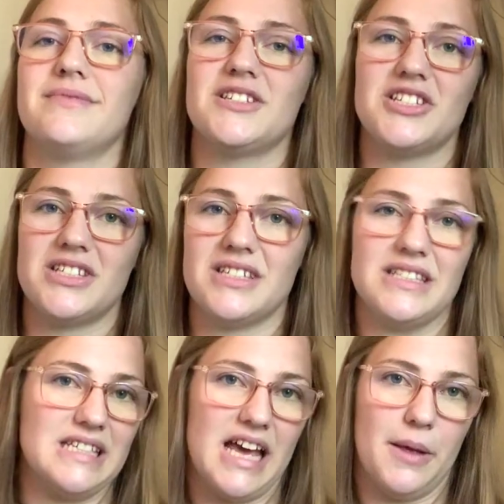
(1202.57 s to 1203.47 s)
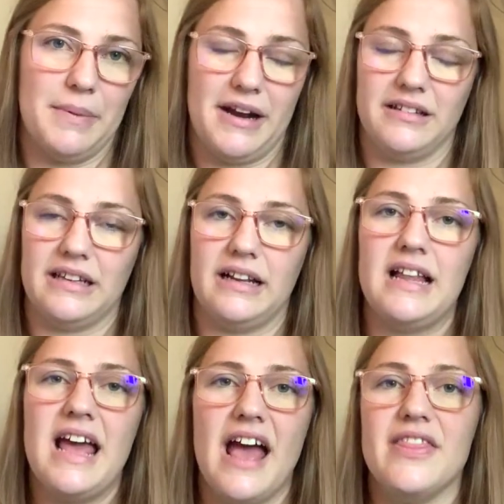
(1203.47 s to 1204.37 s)
just to help it out a little.
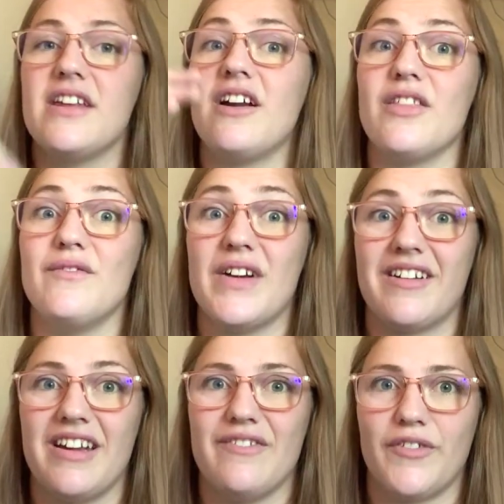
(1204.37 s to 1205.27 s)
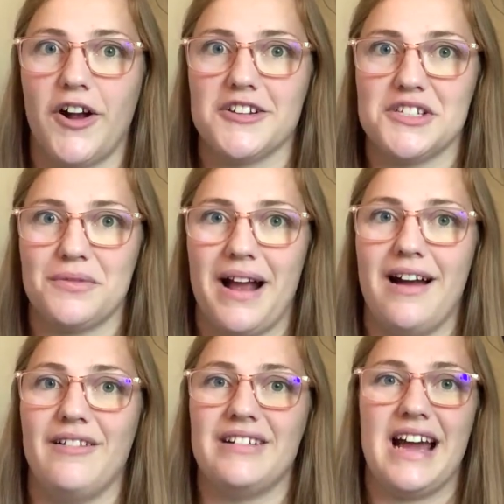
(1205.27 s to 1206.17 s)
And then on the very first
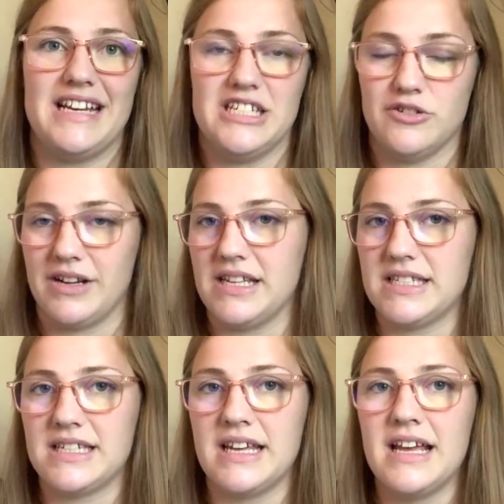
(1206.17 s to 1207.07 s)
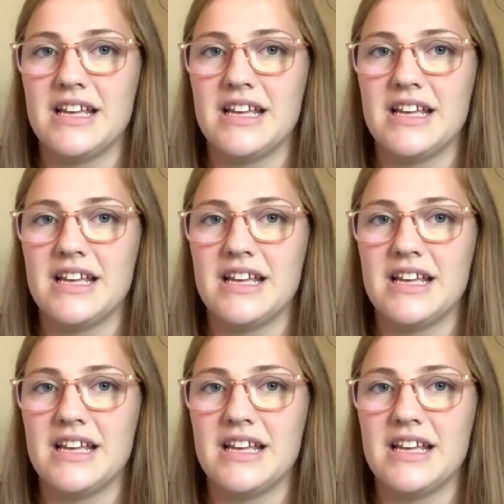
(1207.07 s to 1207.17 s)
round, I decreased.